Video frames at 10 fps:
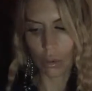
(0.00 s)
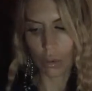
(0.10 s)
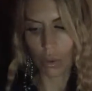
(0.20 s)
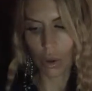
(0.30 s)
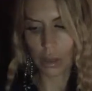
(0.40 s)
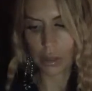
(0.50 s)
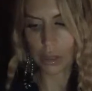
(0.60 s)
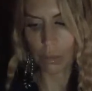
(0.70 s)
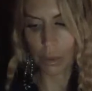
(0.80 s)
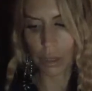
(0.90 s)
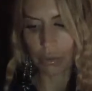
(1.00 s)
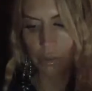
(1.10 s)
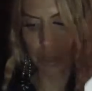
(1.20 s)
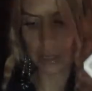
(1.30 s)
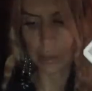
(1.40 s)
or someone you
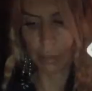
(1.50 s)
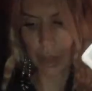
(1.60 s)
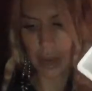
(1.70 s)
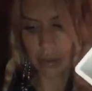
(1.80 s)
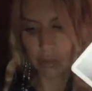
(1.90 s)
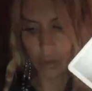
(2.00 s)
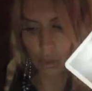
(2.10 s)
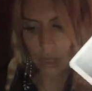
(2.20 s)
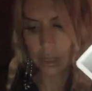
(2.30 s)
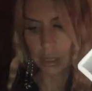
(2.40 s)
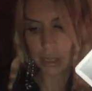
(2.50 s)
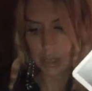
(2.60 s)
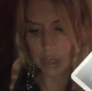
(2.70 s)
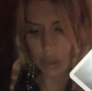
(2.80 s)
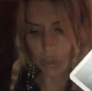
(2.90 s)
feel is blindfolded in a
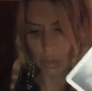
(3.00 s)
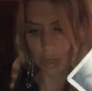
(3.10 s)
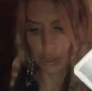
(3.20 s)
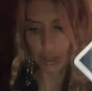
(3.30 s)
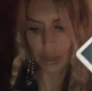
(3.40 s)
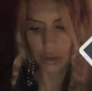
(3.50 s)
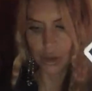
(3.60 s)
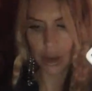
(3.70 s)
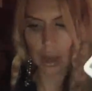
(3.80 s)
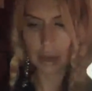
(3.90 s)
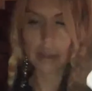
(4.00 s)
situation. They're not.